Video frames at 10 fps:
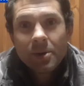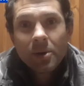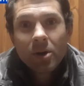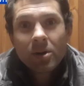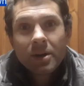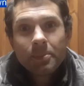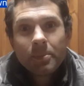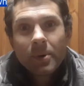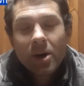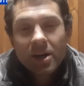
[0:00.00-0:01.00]
no longer
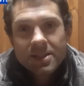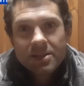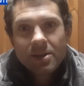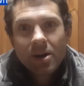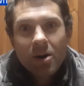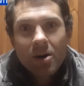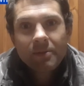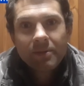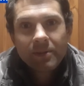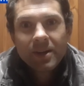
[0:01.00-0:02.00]
part
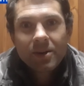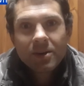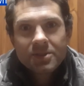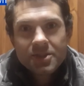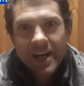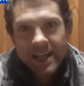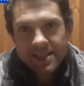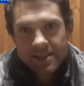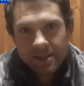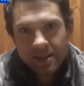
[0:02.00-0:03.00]
of the
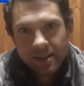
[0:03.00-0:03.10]
contract.